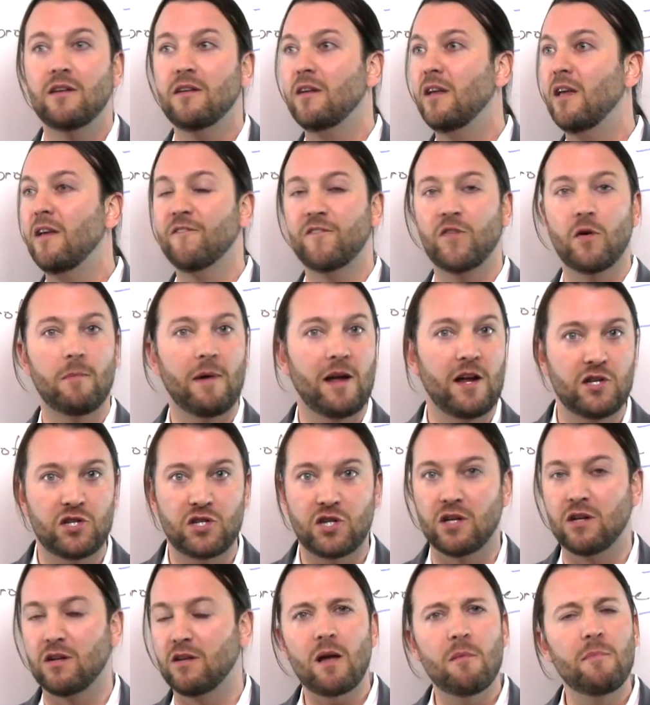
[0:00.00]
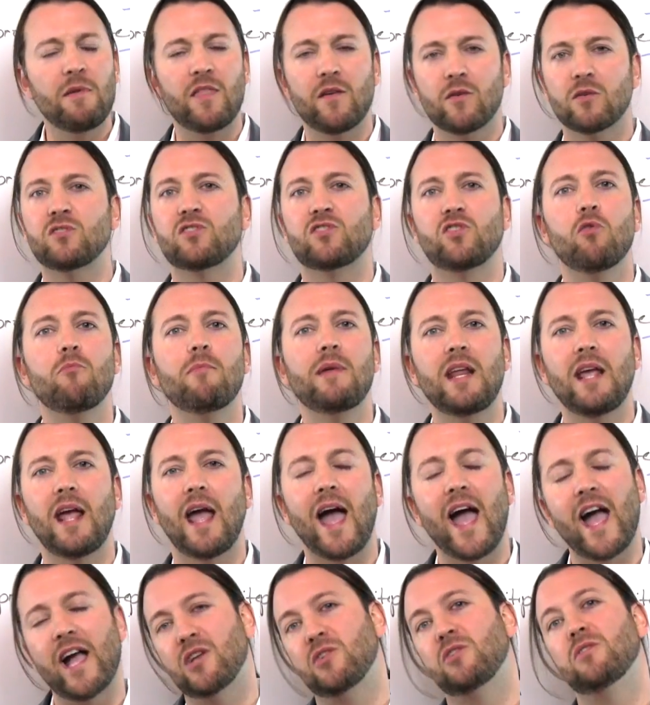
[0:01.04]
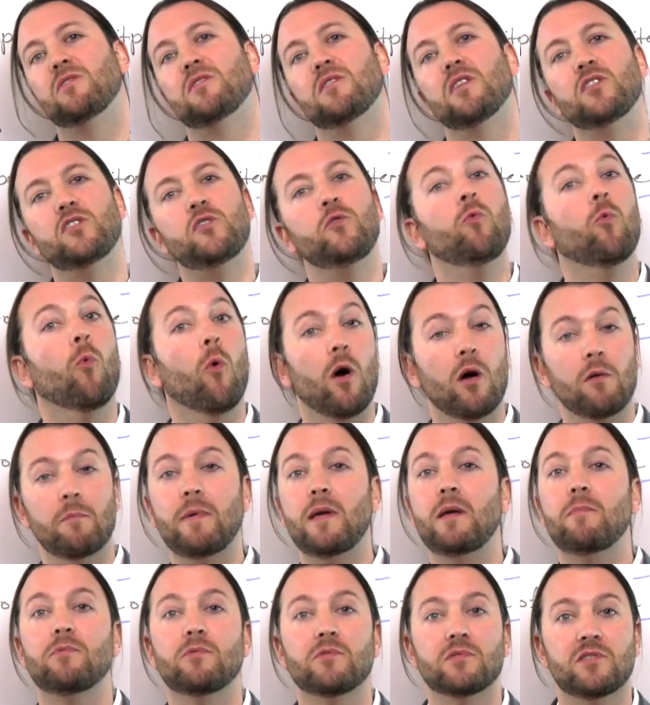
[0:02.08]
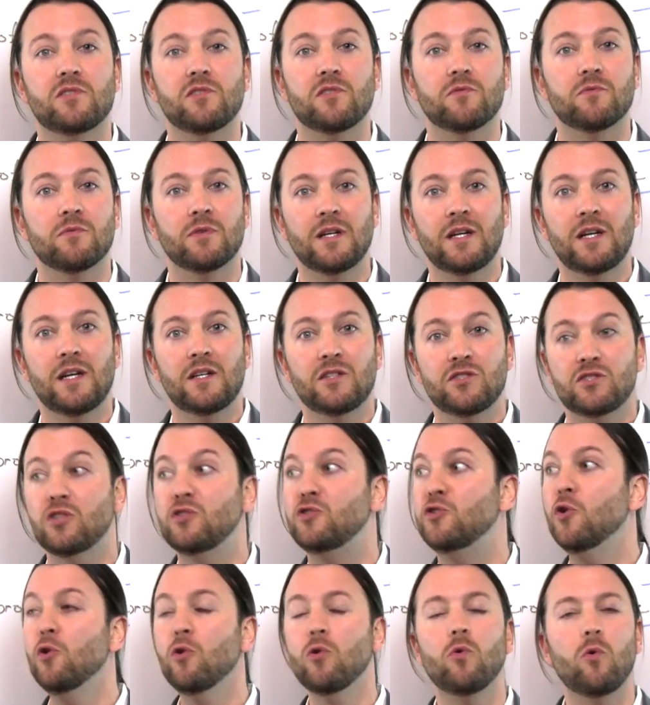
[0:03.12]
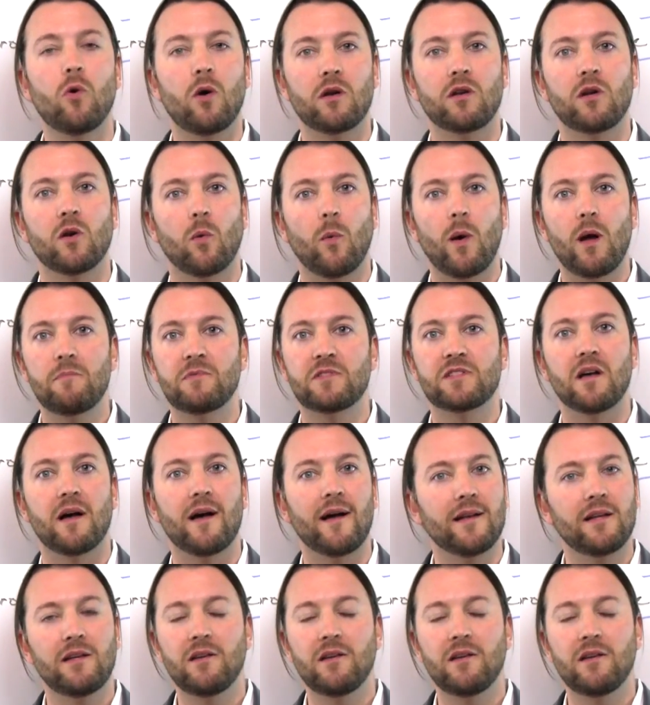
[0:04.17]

information. There are so many actions that you want people to do on your website.